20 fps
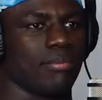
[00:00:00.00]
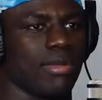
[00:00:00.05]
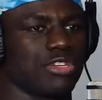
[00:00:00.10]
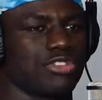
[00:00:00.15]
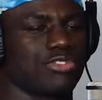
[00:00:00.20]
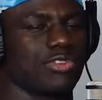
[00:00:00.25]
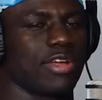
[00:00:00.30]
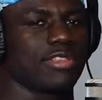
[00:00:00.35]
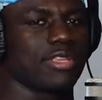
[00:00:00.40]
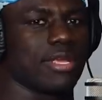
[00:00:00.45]
My
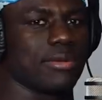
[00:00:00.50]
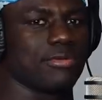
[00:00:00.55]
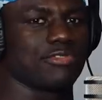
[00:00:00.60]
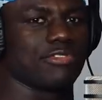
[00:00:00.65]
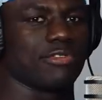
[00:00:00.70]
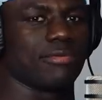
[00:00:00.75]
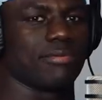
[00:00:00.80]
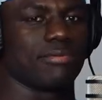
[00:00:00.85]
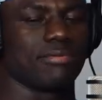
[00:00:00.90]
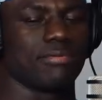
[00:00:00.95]
strength comes
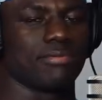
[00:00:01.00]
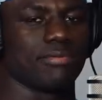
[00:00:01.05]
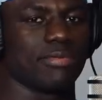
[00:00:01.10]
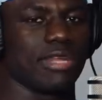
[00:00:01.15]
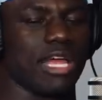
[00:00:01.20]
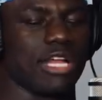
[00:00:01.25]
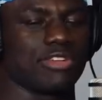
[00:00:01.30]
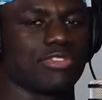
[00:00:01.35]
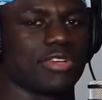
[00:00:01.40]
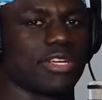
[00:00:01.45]
from
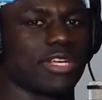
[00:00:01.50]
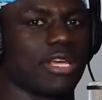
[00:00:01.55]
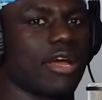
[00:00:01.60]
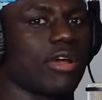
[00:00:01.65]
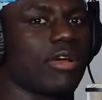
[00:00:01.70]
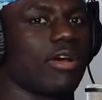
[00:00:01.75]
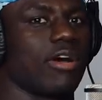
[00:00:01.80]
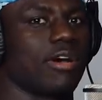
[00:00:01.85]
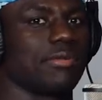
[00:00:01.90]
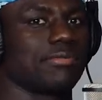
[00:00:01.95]
not drinking
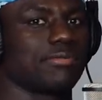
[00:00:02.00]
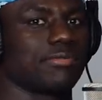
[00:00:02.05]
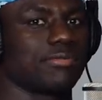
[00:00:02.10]
alcohol.